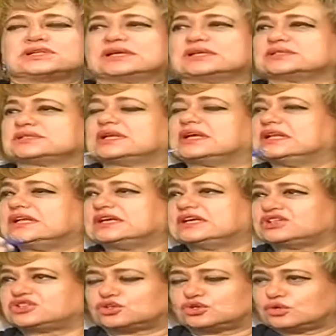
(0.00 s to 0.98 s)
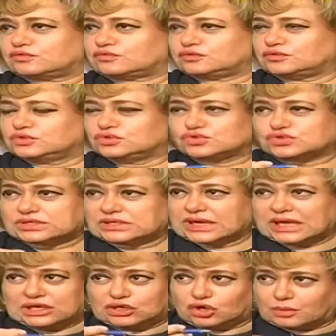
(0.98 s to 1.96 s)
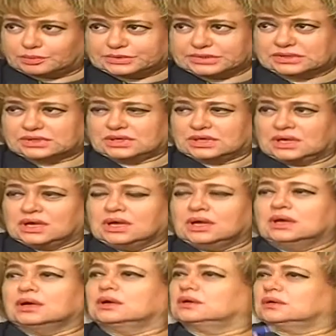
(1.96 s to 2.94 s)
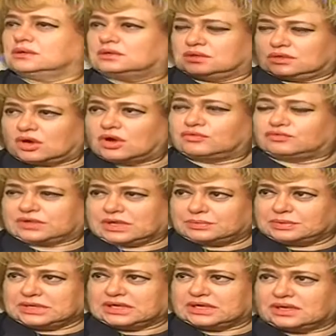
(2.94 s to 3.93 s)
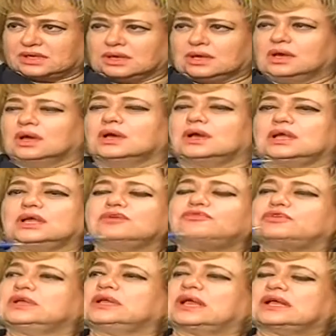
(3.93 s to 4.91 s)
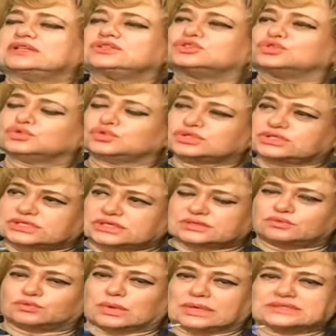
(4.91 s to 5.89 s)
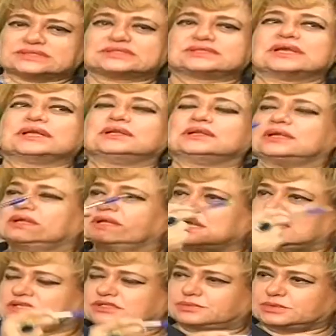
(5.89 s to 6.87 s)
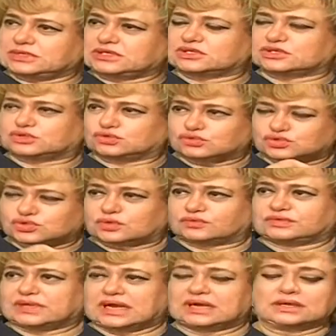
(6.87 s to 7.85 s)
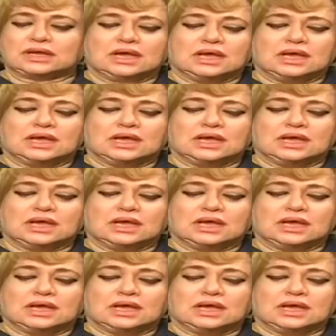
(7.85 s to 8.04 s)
has the allegation of using helicopter of KPK. If he has used it once and he has been accused of that,